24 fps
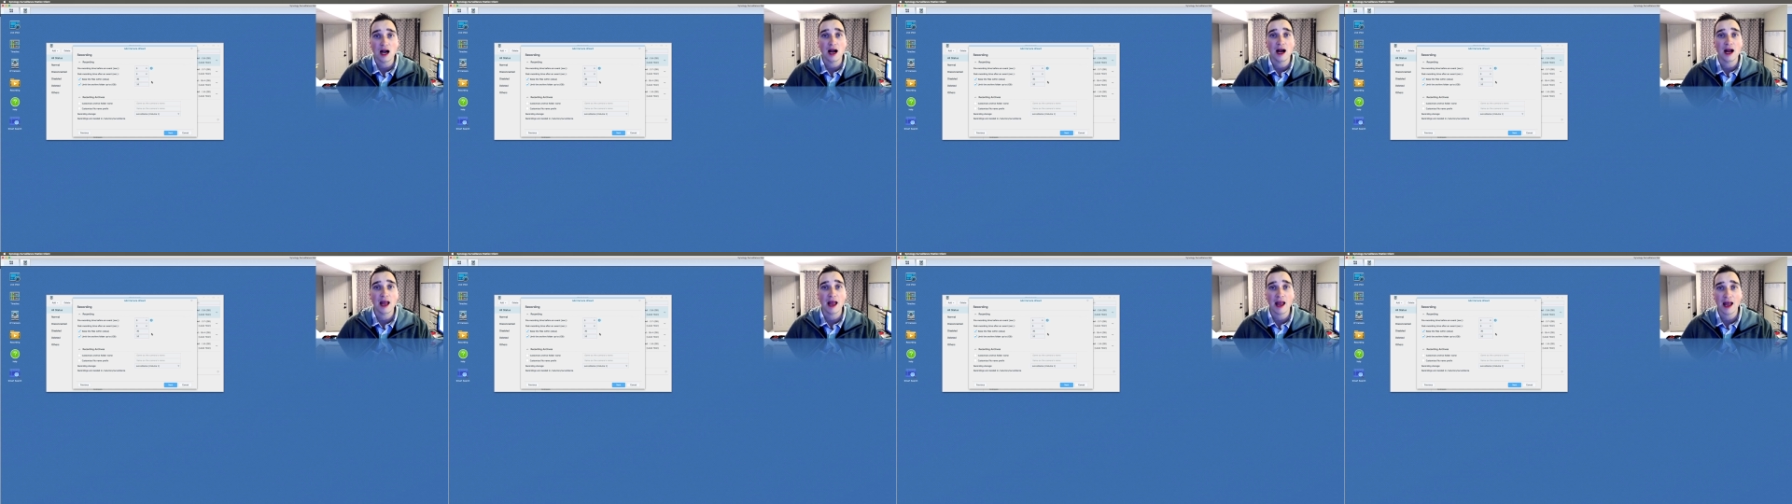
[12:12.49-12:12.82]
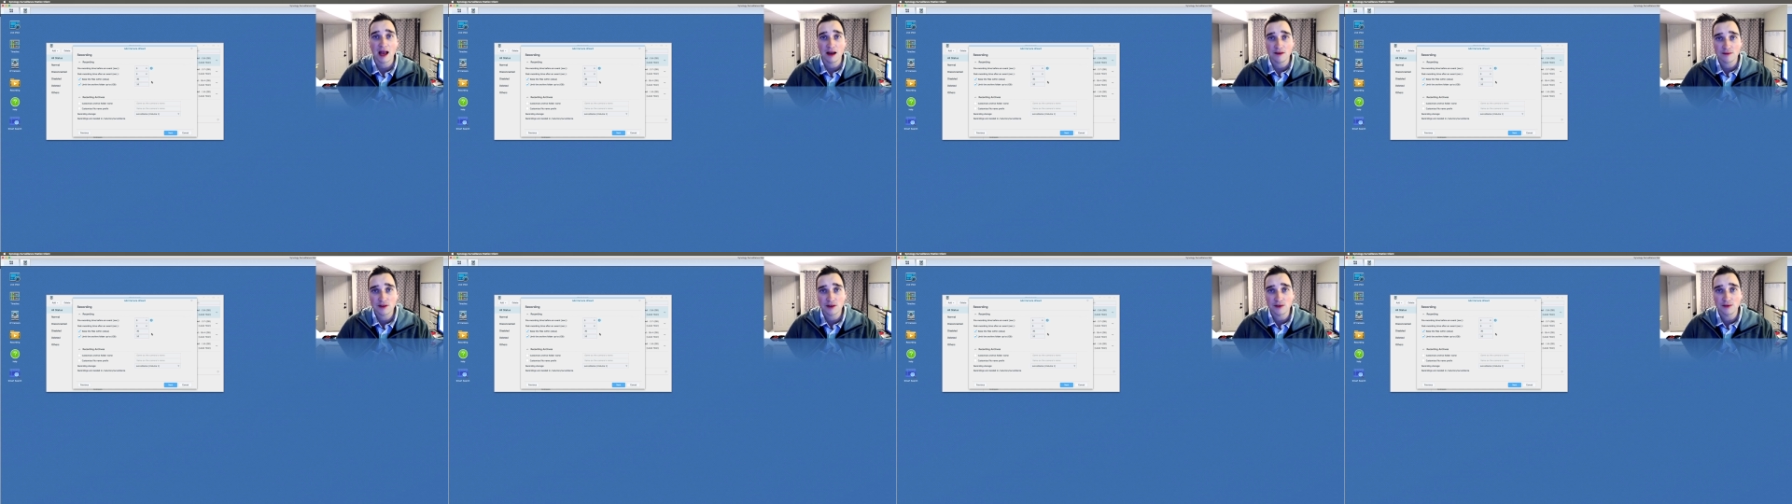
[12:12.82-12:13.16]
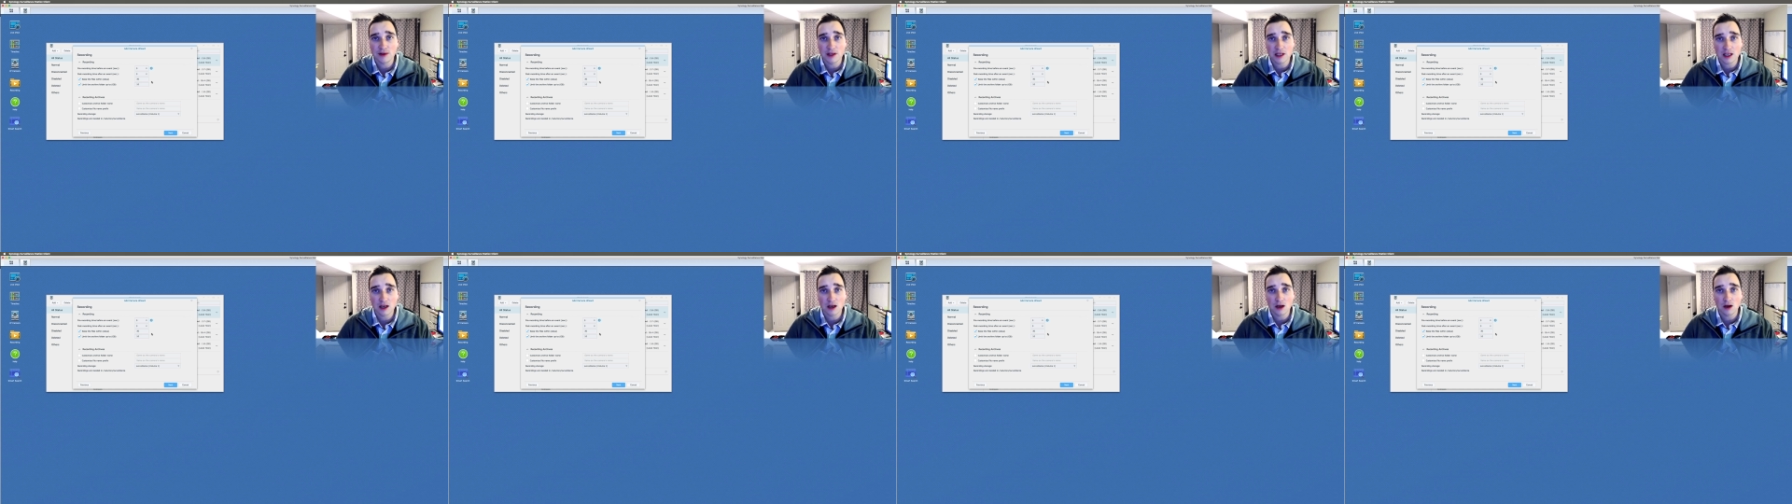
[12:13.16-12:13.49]
I have the
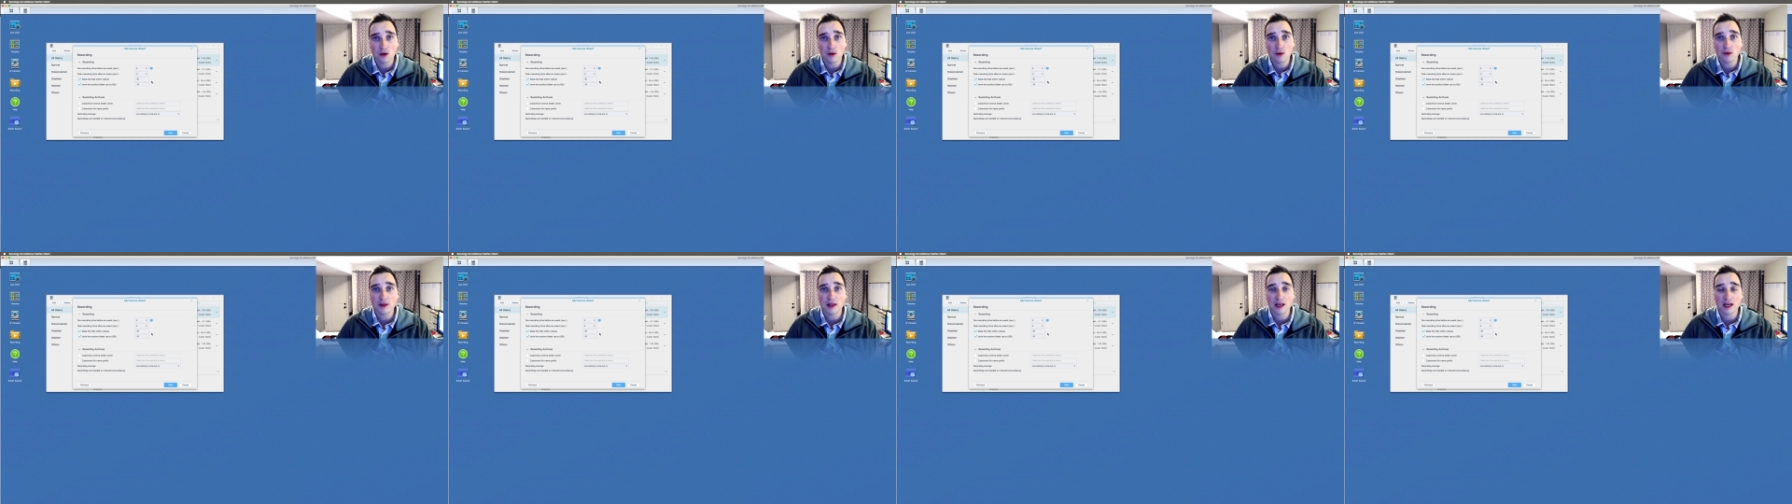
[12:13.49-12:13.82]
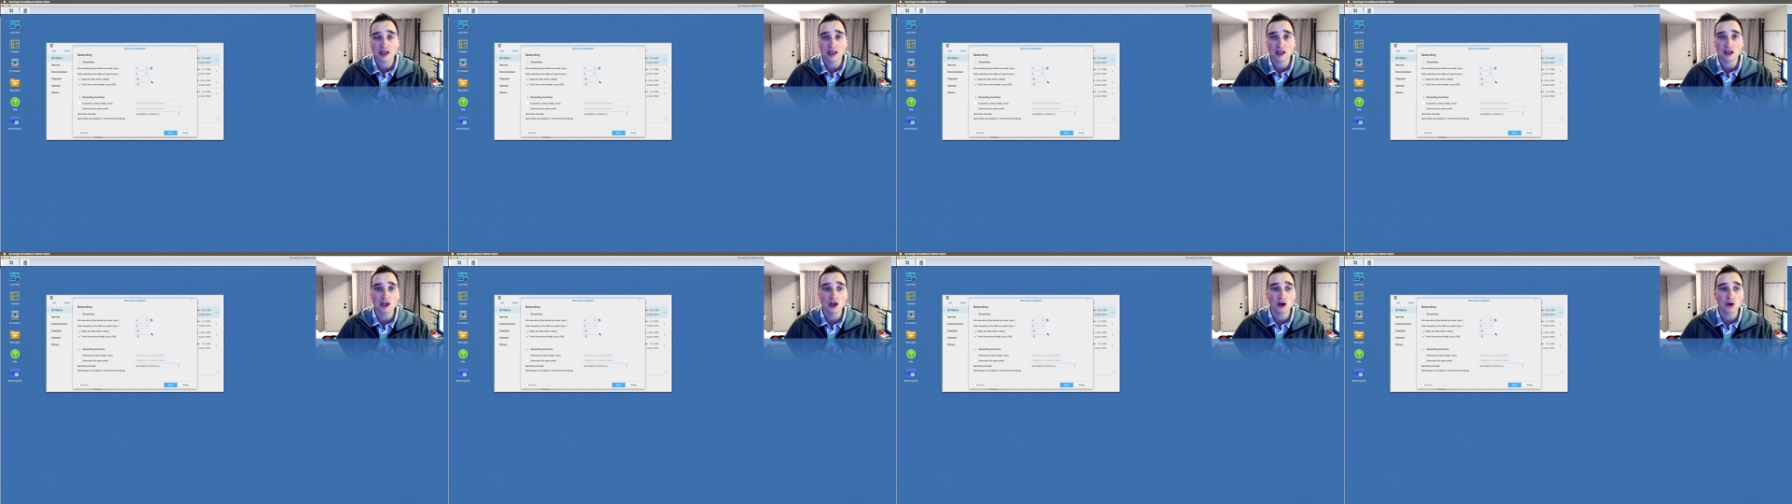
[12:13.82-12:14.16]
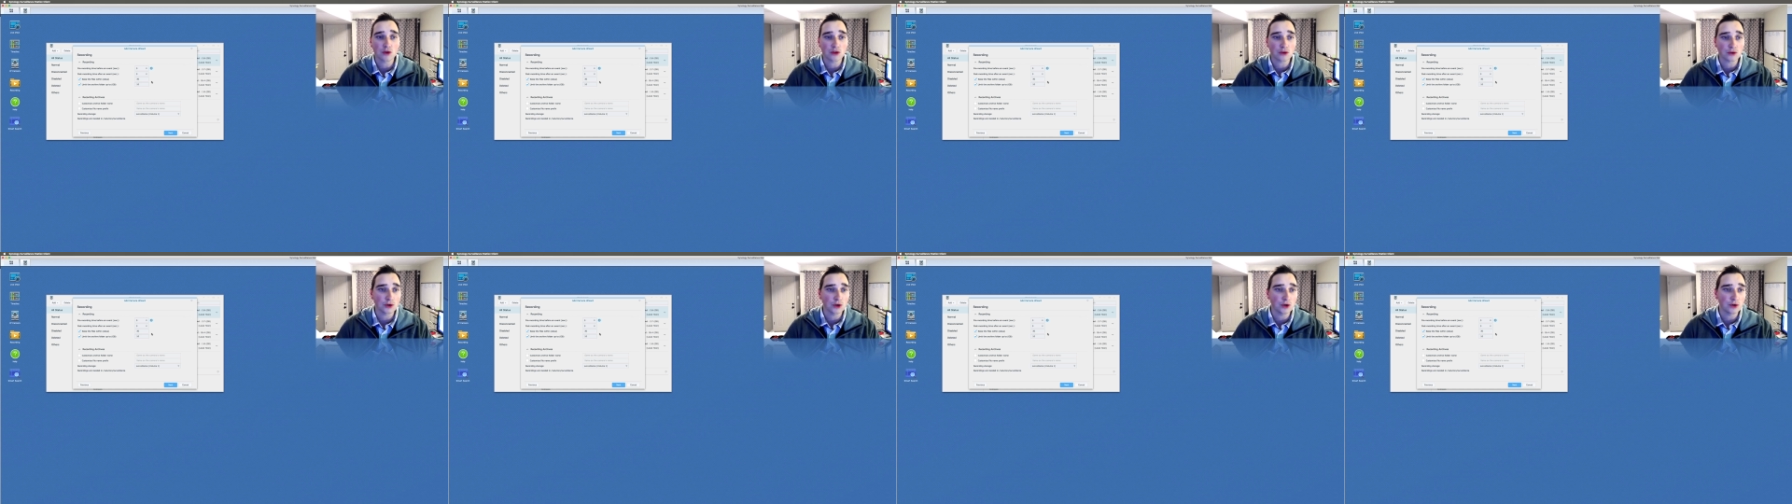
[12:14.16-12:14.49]
video that I can go
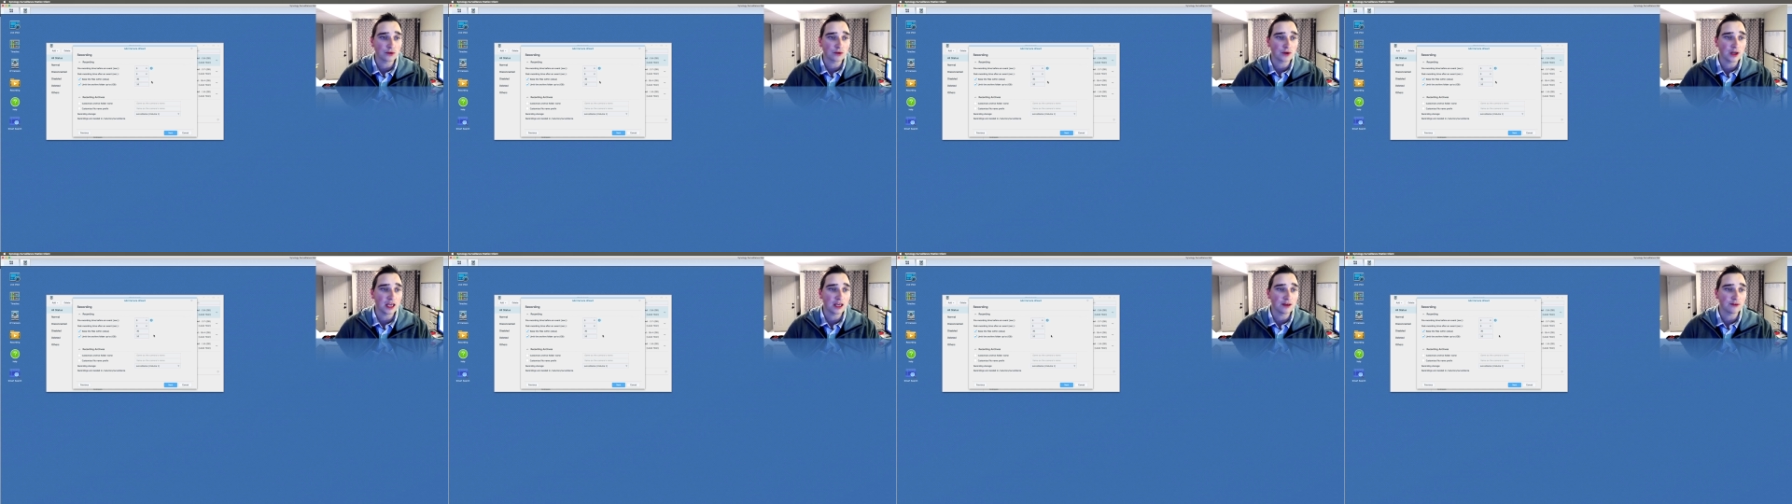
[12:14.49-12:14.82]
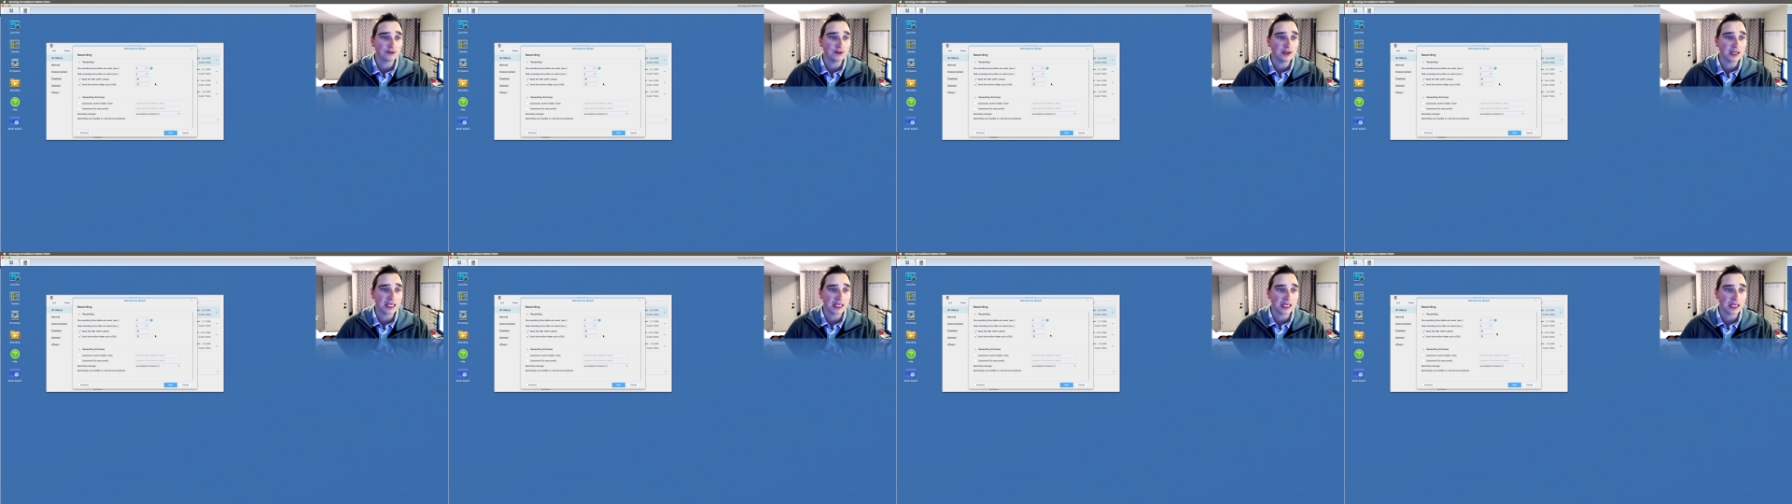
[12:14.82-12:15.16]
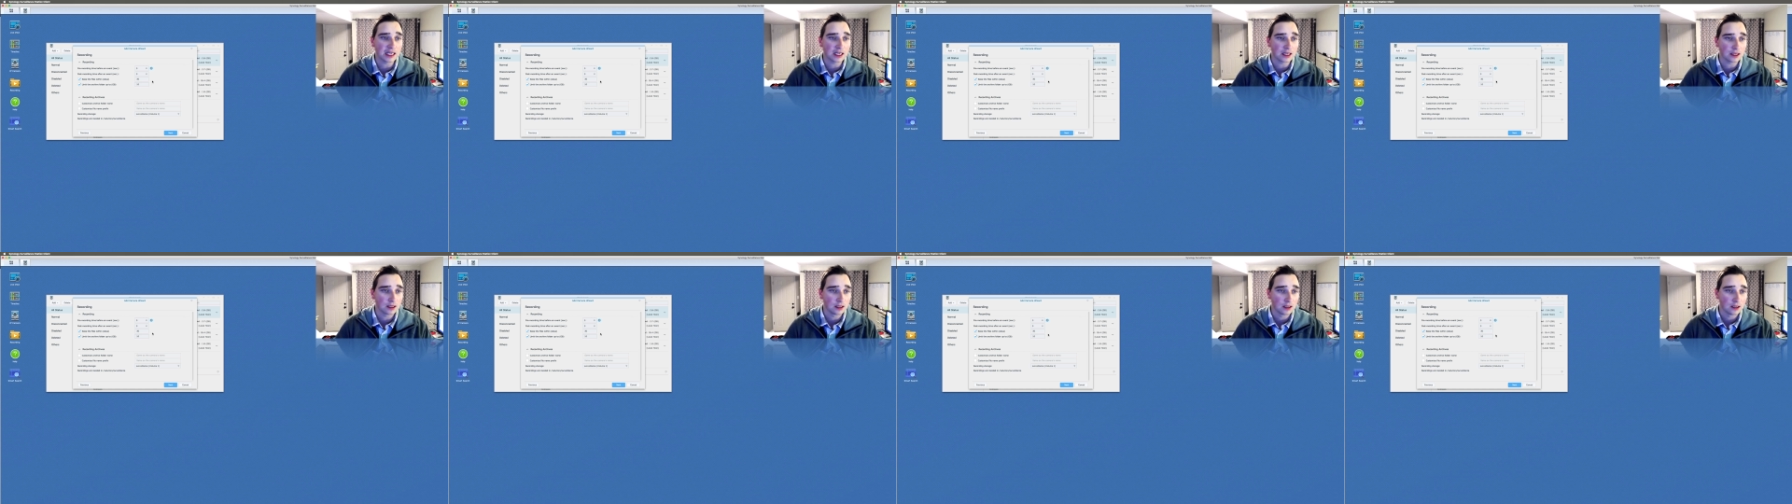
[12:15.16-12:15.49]
through if, if needed.